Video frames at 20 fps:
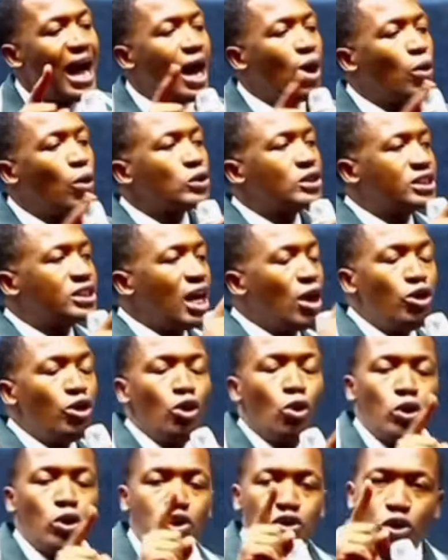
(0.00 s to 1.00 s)
I will tell
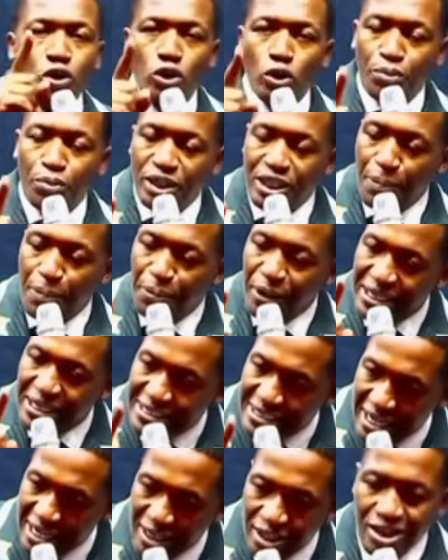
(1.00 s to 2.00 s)
you who is going to be the
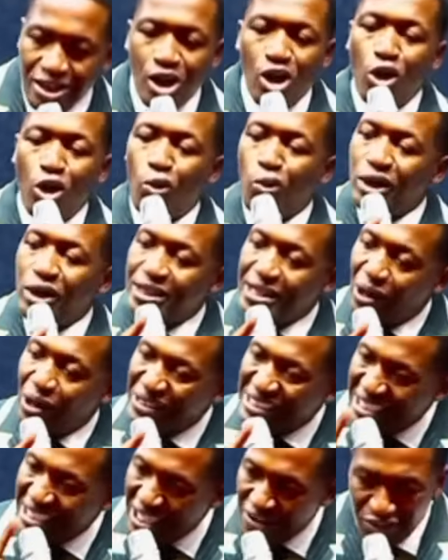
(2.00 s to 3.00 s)
president
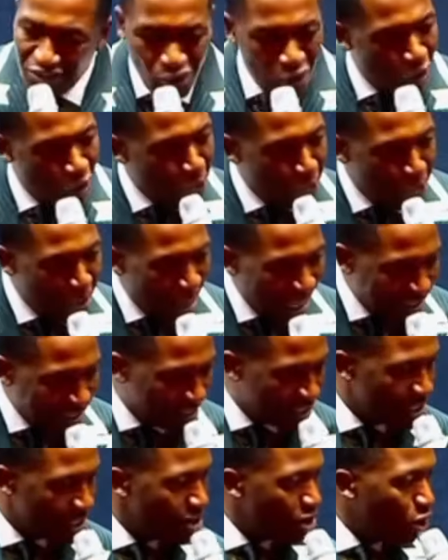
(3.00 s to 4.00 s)
without ifs or
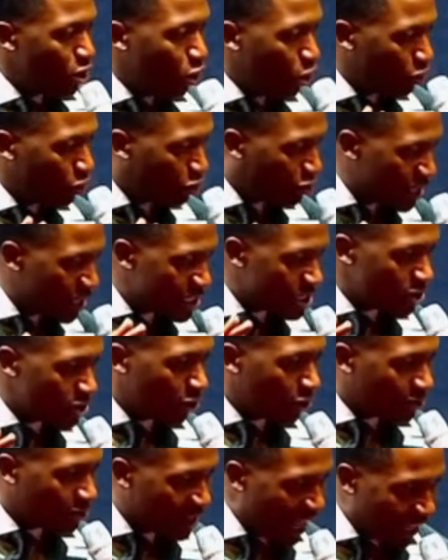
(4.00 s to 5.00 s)
buts or this
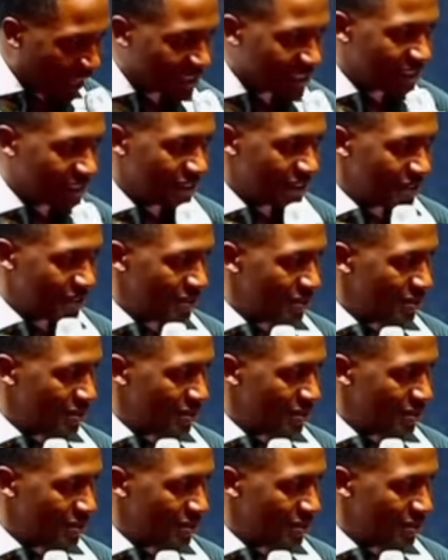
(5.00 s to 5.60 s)
or that.